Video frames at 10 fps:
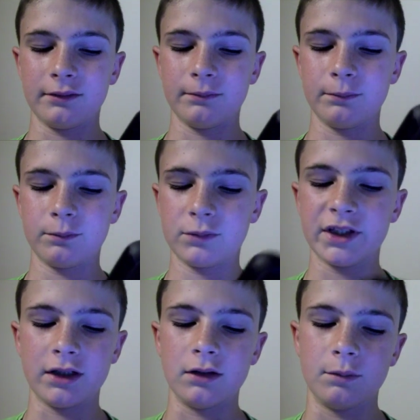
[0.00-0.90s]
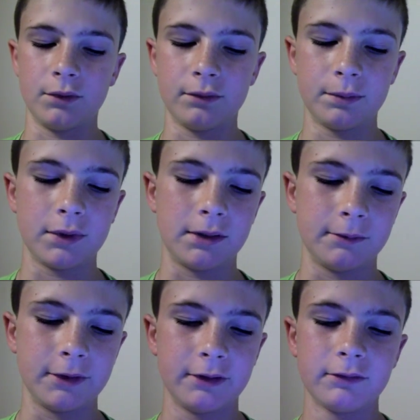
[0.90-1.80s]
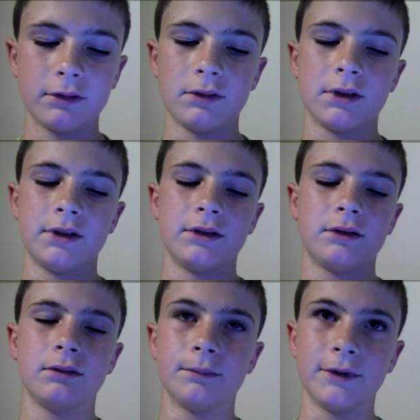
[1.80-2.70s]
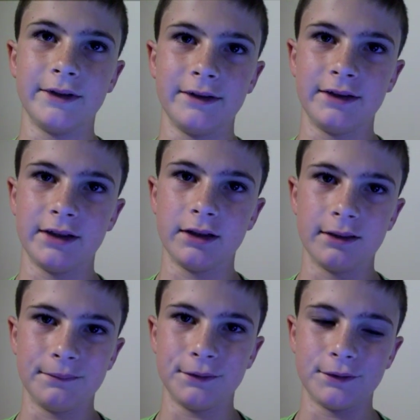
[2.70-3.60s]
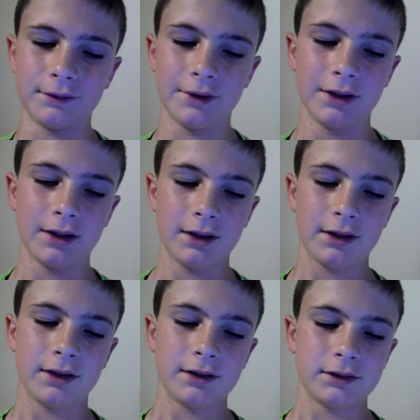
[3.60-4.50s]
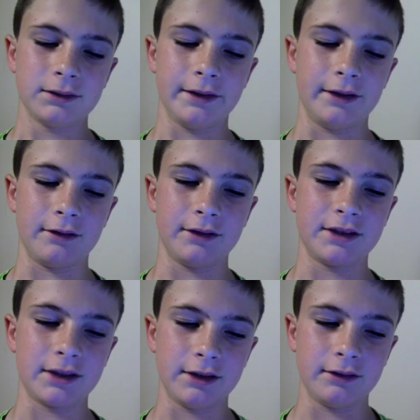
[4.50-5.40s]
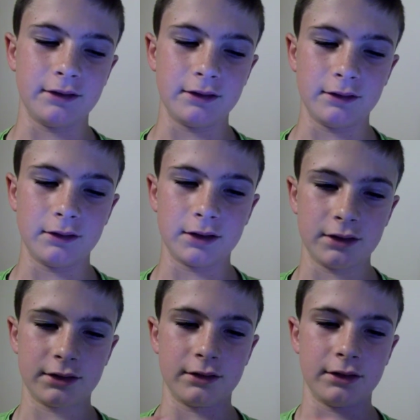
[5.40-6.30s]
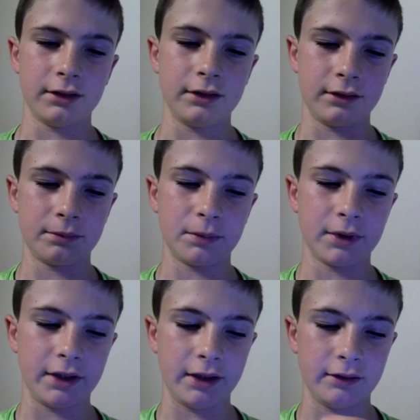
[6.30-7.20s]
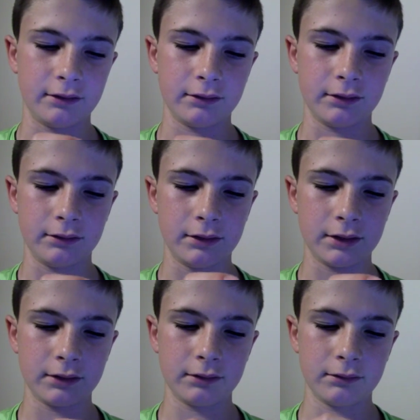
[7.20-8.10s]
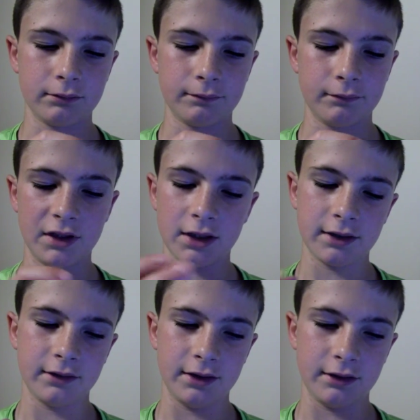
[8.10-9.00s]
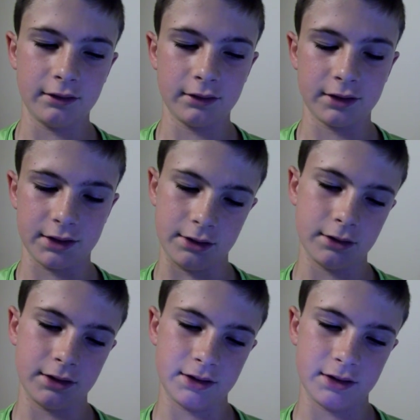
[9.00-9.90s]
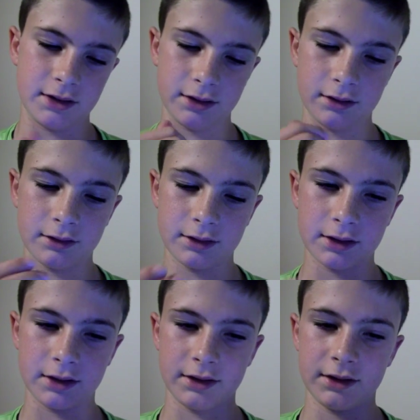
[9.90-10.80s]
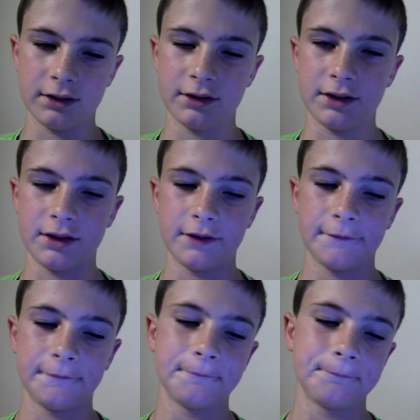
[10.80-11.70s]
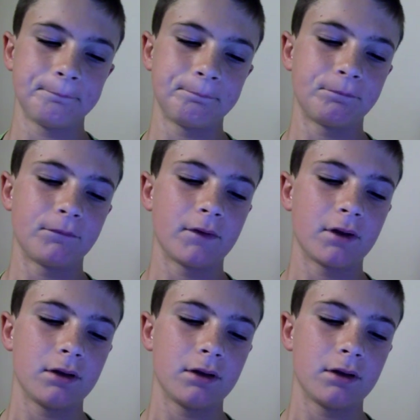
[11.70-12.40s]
it's gonna look terrible probably. Well, not completely terrible. You know, it's not gonna look as good. The display, you'll, it'll look not near as good as theirs, because theirs is